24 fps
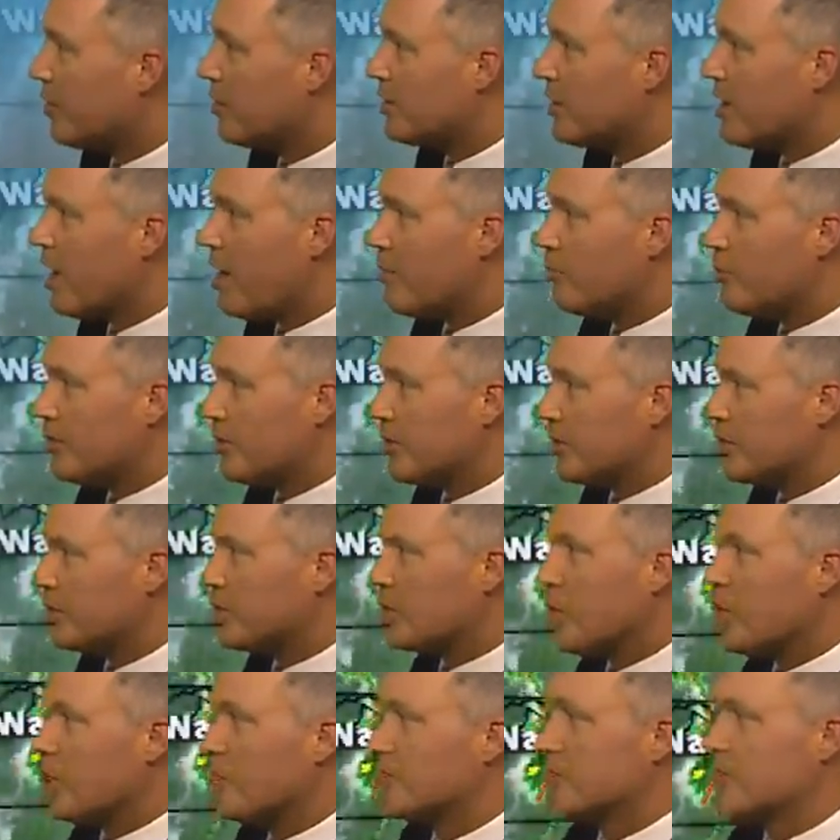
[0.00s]
could come with the
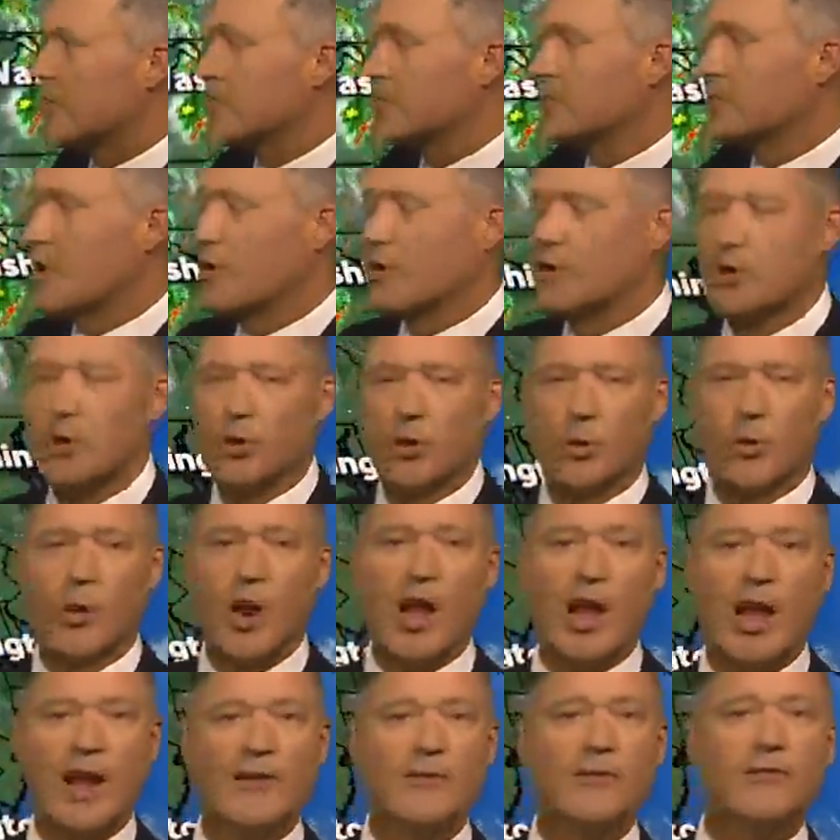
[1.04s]
storms that start to
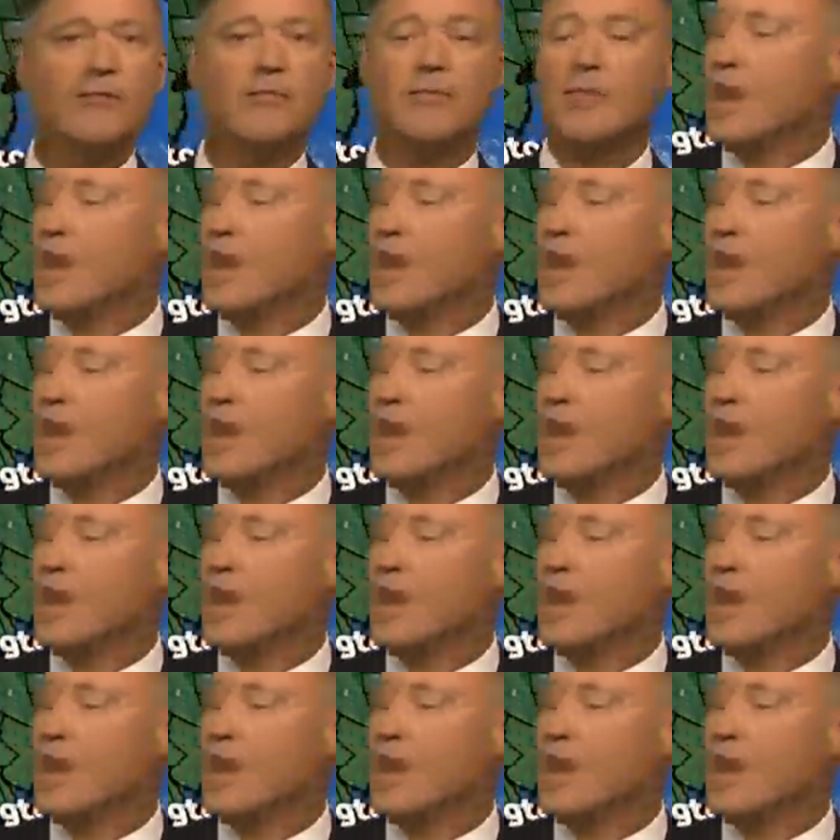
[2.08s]
arrive.